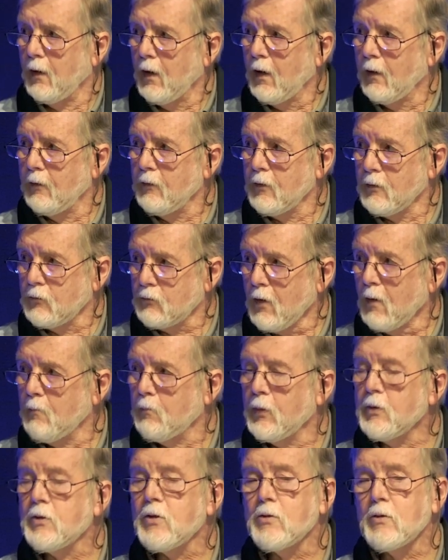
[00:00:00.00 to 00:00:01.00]
and the
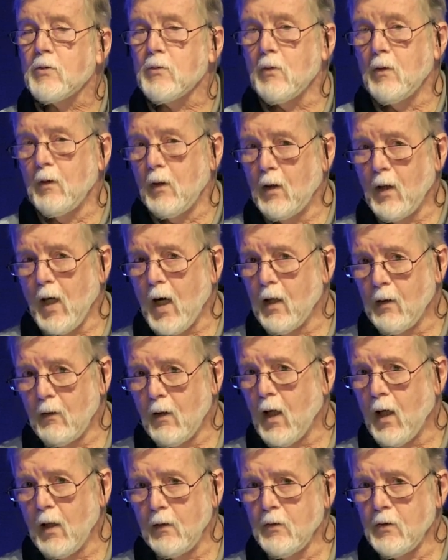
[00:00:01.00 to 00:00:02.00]
trumpets are
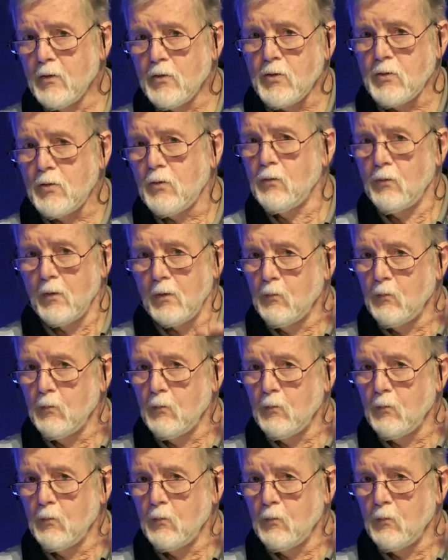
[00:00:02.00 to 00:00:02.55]
understood,